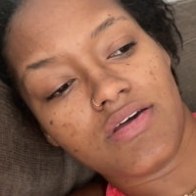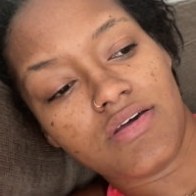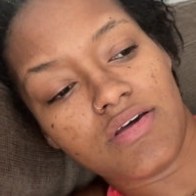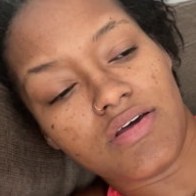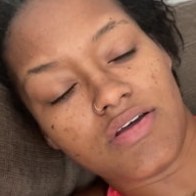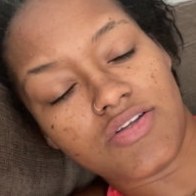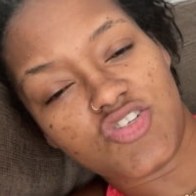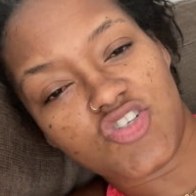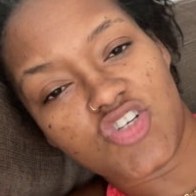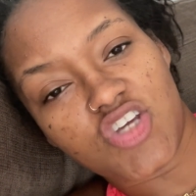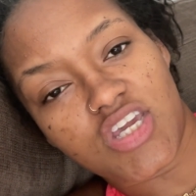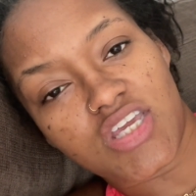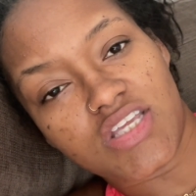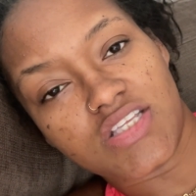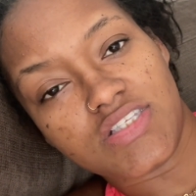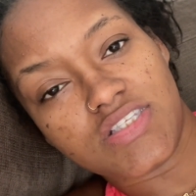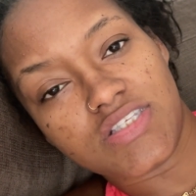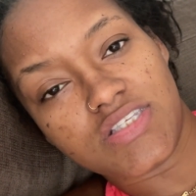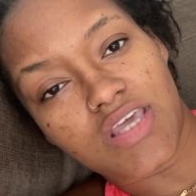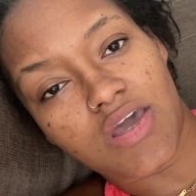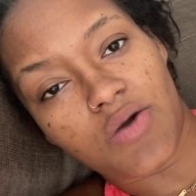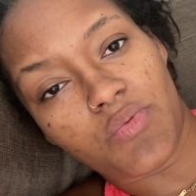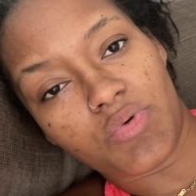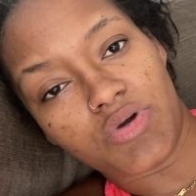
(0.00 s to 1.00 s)
a chicken
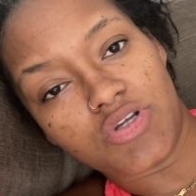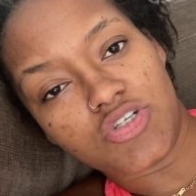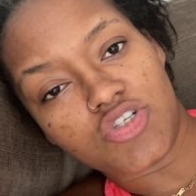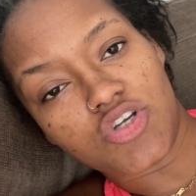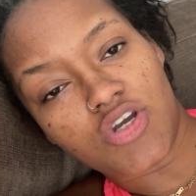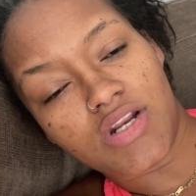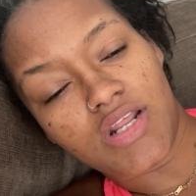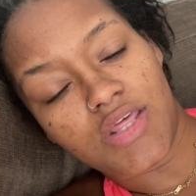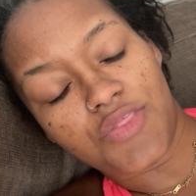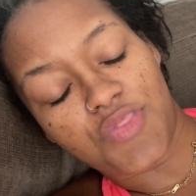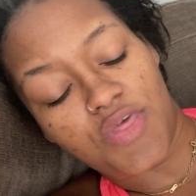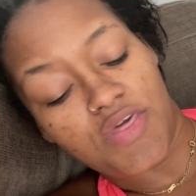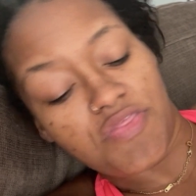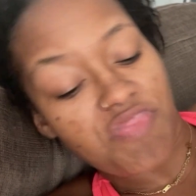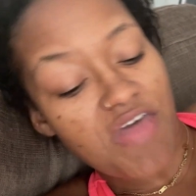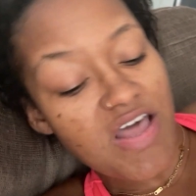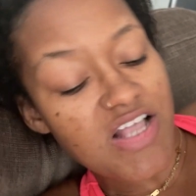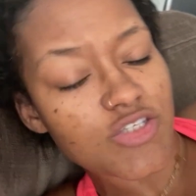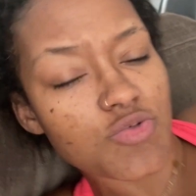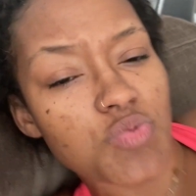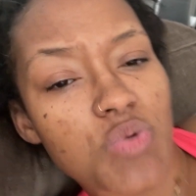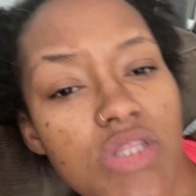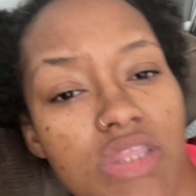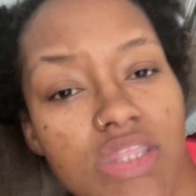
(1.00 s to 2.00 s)
sandwich or anything.
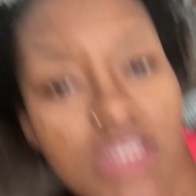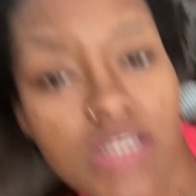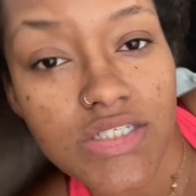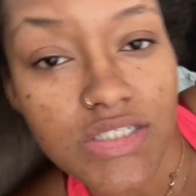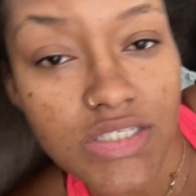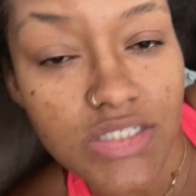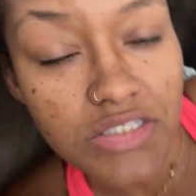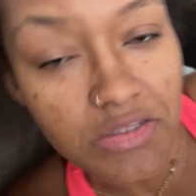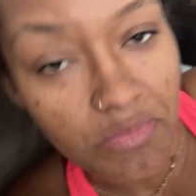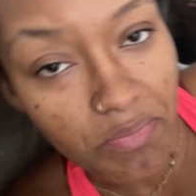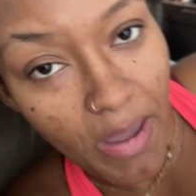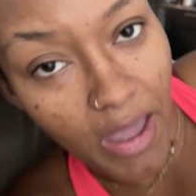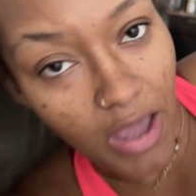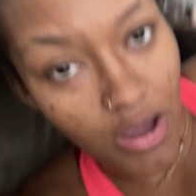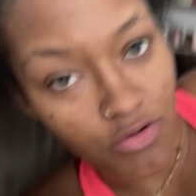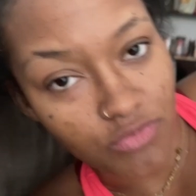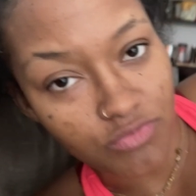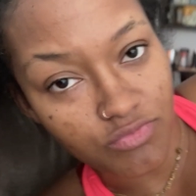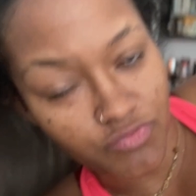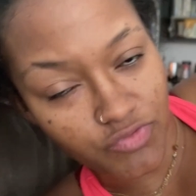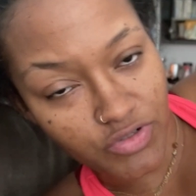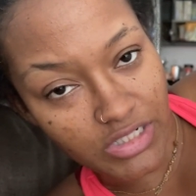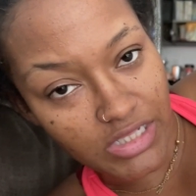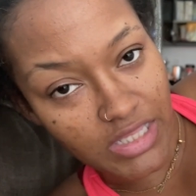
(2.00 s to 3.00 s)
That's what this is about,
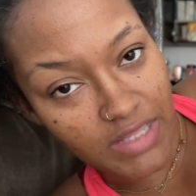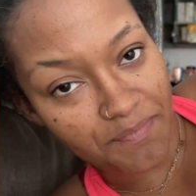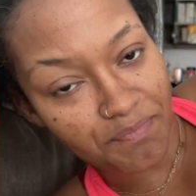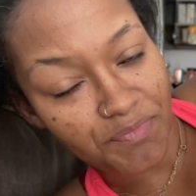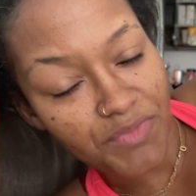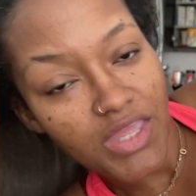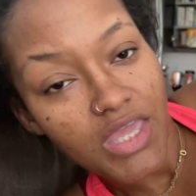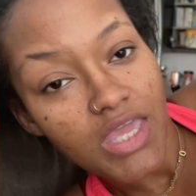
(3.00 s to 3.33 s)
really.